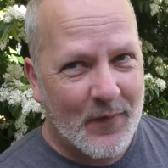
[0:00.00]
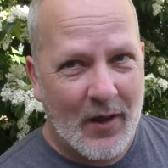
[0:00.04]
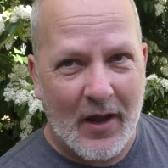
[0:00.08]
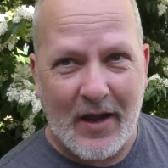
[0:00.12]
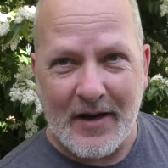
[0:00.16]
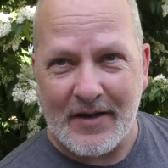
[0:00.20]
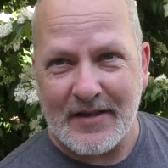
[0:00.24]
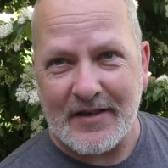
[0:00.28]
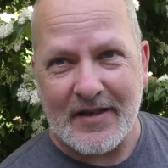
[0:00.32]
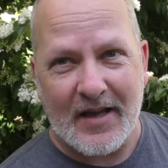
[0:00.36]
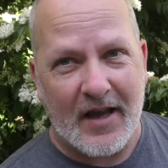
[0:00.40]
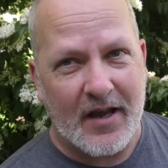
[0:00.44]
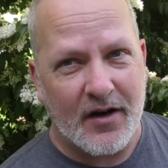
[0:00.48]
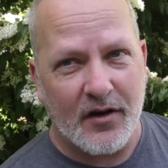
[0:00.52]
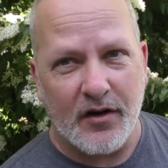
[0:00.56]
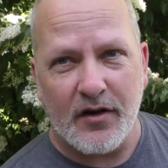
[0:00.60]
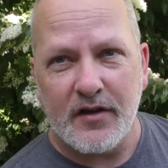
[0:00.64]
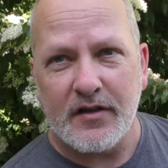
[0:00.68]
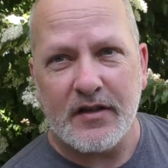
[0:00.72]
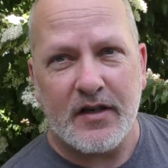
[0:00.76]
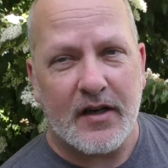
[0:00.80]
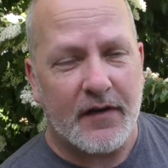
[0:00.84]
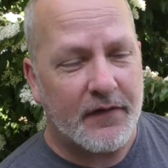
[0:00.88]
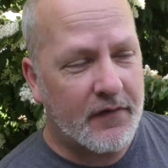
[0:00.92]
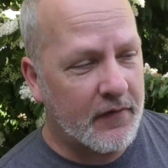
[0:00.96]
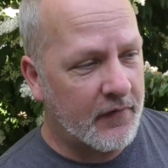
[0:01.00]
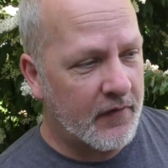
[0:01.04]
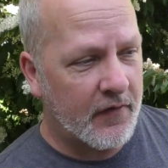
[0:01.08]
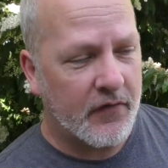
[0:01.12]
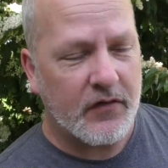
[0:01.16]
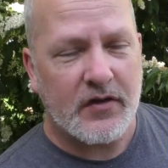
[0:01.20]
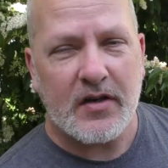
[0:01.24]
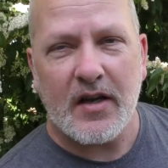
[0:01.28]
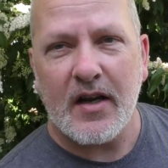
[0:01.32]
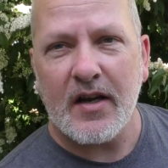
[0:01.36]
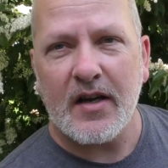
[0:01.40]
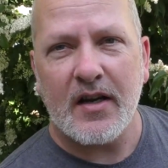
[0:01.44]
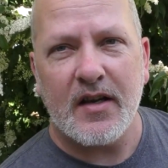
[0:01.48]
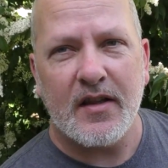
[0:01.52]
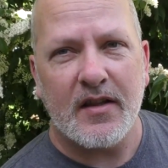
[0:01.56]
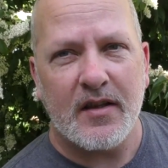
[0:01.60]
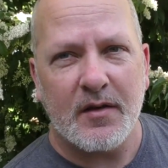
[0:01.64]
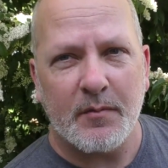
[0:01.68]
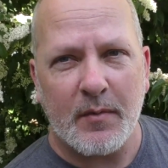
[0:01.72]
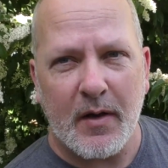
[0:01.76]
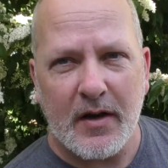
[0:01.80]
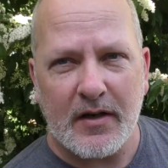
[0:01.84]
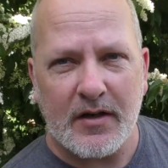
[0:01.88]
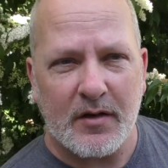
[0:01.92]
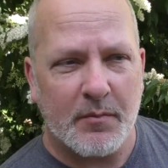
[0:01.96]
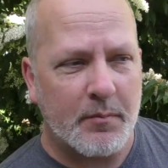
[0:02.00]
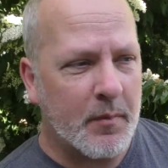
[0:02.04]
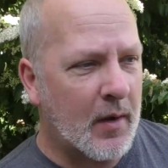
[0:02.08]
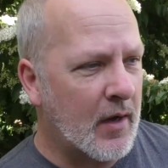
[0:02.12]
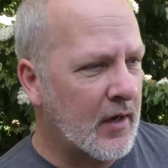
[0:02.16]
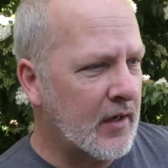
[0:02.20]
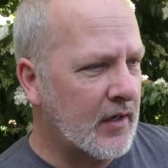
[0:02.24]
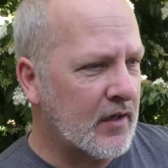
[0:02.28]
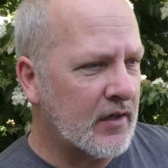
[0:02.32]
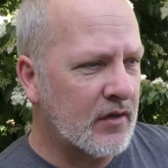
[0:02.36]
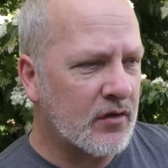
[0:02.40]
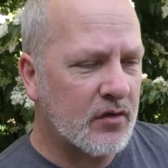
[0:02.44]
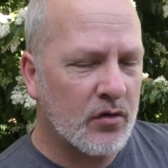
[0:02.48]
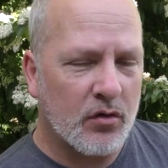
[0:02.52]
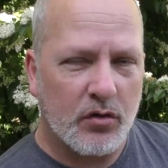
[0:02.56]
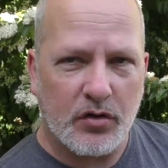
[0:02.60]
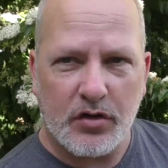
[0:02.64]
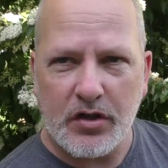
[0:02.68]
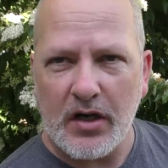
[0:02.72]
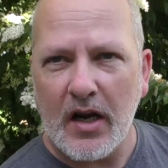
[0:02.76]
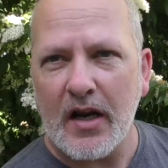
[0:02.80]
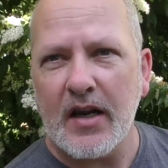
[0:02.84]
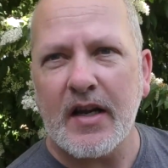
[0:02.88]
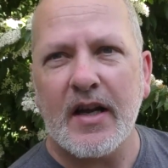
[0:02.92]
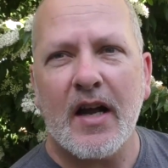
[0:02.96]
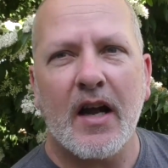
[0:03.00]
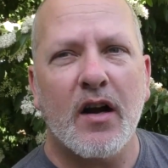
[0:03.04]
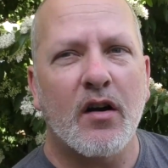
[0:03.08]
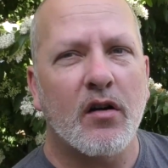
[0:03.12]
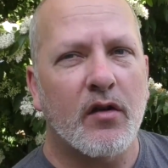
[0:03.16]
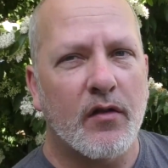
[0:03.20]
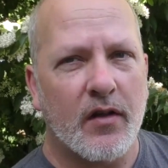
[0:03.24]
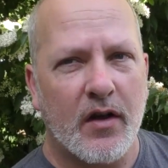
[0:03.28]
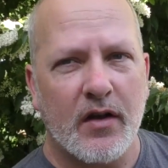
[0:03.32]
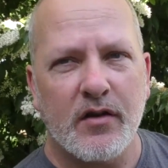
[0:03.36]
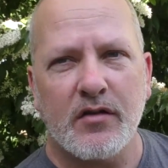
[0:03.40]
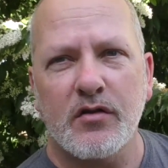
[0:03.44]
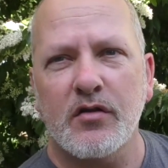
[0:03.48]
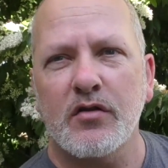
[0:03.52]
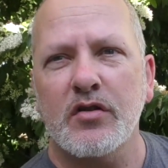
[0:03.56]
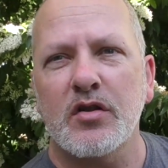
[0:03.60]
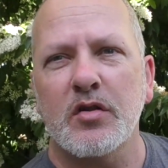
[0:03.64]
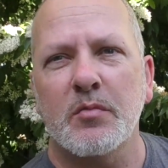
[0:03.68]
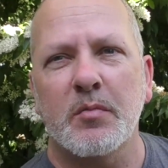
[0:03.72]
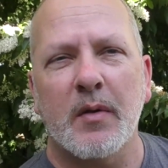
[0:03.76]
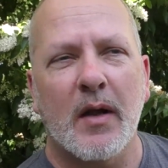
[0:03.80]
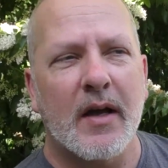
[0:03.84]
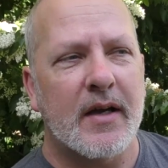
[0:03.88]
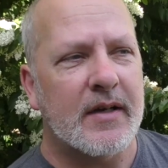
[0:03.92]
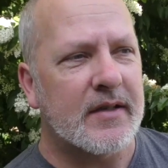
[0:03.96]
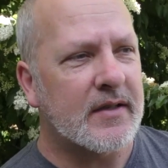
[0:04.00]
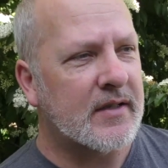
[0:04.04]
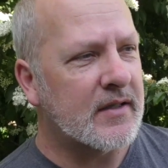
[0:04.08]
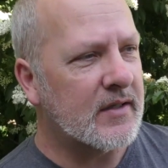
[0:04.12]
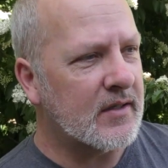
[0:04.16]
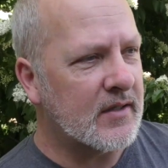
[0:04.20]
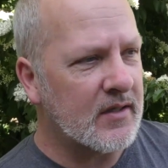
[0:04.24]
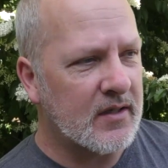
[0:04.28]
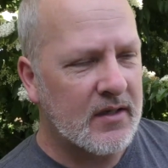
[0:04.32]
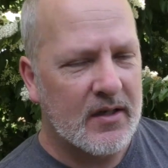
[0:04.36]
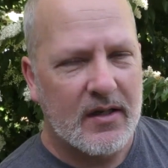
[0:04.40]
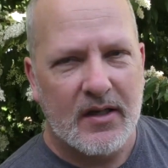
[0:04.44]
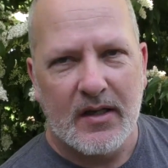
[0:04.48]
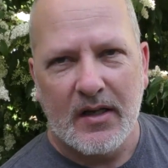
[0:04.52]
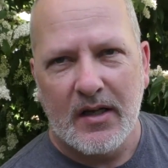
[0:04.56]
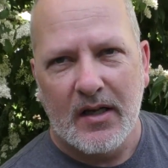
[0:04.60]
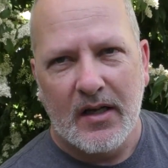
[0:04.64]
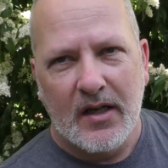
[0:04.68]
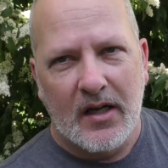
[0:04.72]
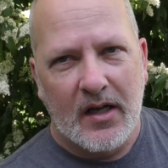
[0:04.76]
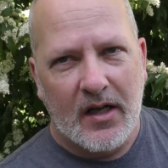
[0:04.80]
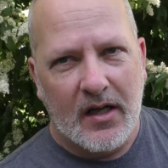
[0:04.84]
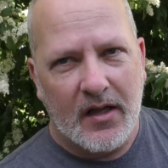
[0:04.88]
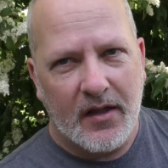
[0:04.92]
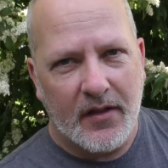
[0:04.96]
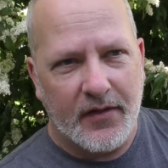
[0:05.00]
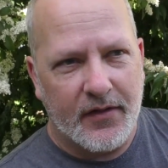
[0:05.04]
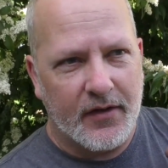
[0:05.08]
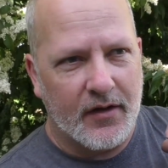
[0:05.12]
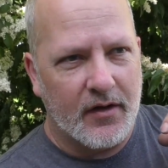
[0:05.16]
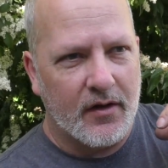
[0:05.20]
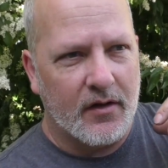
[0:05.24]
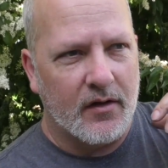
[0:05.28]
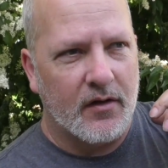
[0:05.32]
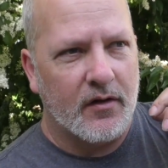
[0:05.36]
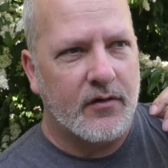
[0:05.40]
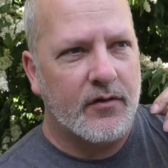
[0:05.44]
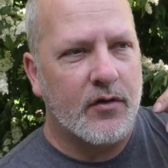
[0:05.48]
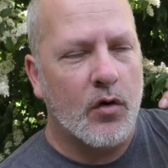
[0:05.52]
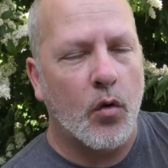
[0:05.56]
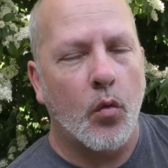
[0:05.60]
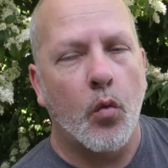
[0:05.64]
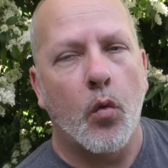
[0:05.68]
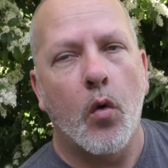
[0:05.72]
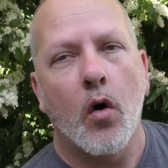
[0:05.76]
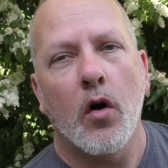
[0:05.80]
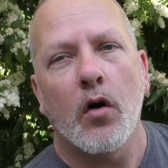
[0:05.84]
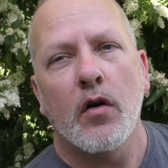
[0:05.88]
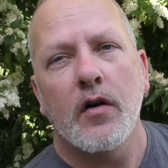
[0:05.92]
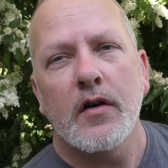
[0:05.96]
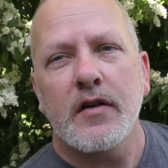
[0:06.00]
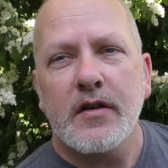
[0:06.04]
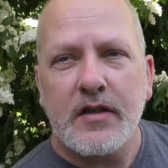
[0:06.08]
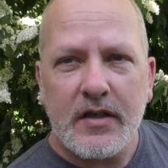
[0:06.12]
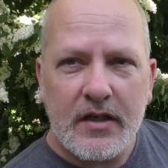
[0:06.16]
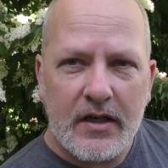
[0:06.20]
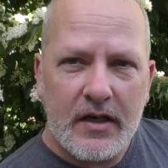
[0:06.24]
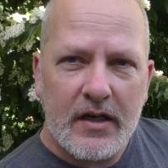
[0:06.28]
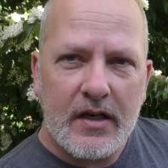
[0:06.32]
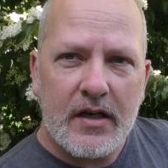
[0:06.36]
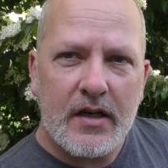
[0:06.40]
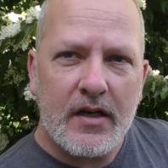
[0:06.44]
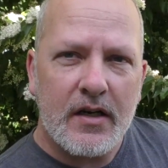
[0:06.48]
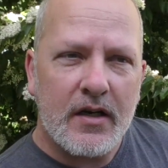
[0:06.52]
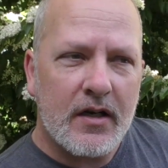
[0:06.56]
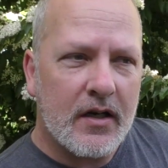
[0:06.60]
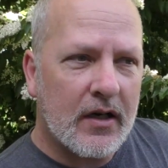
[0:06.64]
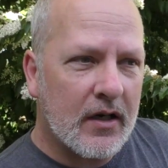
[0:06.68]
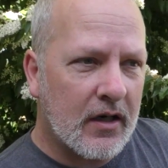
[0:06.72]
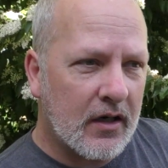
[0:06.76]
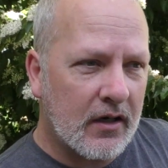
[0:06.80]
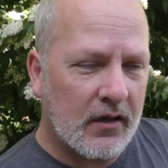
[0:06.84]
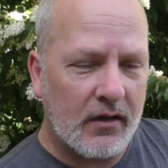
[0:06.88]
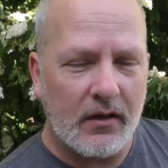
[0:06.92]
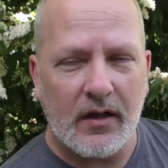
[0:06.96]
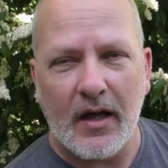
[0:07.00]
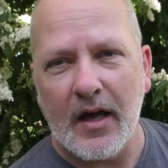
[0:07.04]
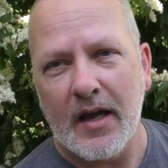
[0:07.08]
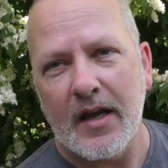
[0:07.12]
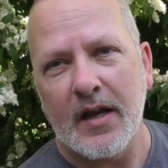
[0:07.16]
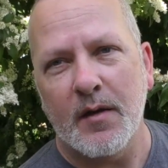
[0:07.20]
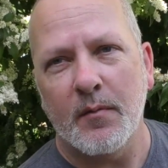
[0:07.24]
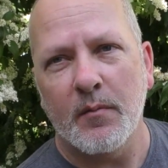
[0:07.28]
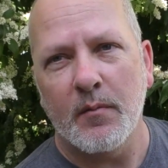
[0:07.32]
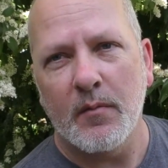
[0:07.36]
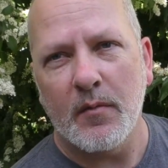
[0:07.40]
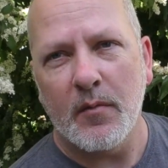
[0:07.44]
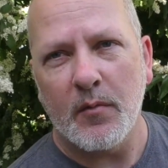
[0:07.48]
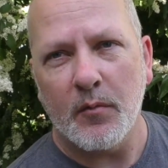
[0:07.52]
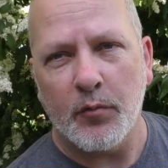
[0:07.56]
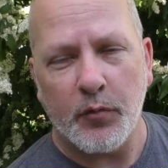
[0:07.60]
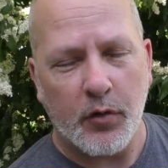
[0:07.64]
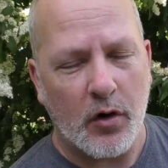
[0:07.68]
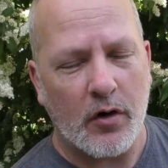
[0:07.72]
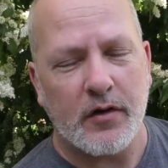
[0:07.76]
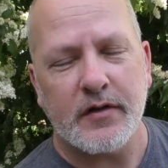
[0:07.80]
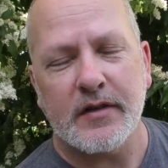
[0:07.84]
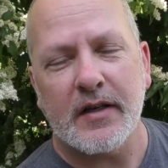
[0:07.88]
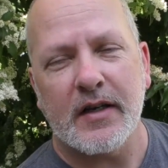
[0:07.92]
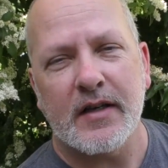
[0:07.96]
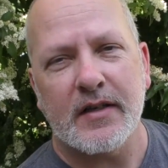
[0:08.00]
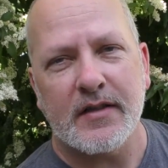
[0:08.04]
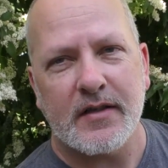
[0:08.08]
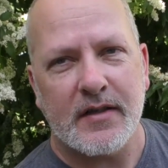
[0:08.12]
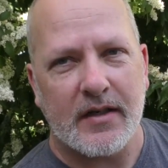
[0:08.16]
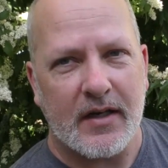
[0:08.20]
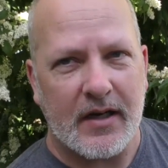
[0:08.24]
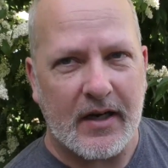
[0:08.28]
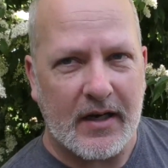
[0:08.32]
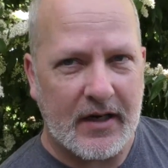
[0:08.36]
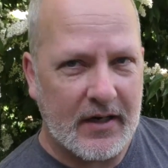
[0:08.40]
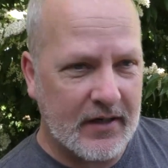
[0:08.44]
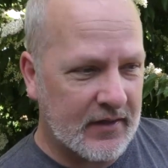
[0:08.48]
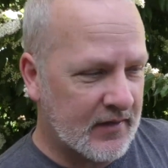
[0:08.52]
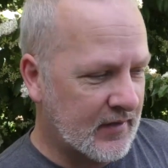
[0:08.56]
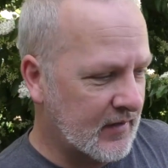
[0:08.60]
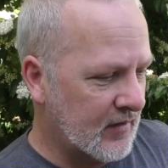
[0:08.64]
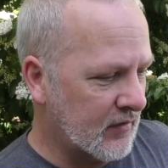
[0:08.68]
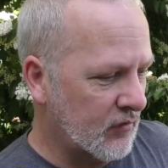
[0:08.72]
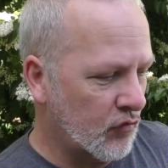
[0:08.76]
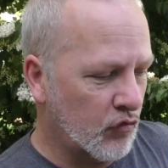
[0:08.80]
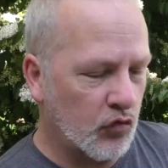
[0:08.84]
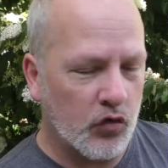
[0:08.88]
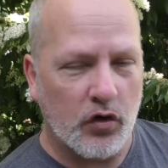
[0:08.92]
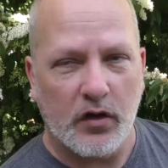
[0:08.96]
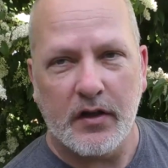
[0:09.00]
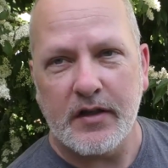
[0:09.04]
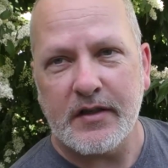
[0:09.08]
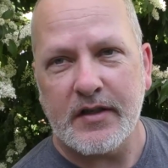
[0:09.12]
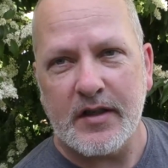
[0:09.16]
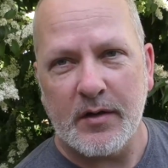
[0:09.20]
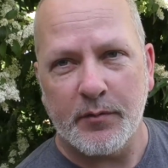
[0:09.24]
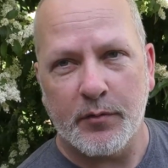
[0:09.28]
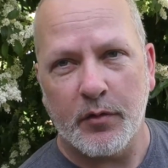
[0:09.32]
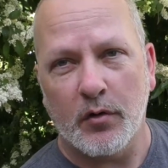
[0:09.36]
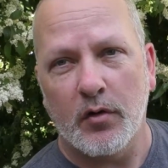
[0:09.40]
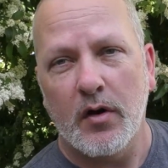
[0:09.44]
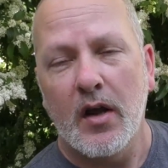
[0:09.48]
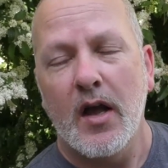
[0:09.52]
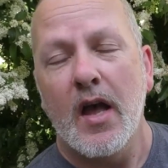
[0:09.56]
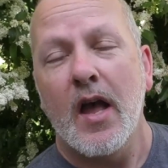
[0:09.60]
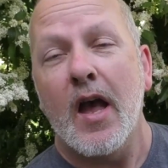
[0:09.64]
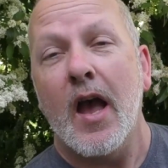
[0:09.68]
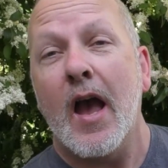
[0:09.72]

It's that easy. If you've ever taken anything back to Bunnings or JCar or those sorts of places, the warranty claim process is really simple.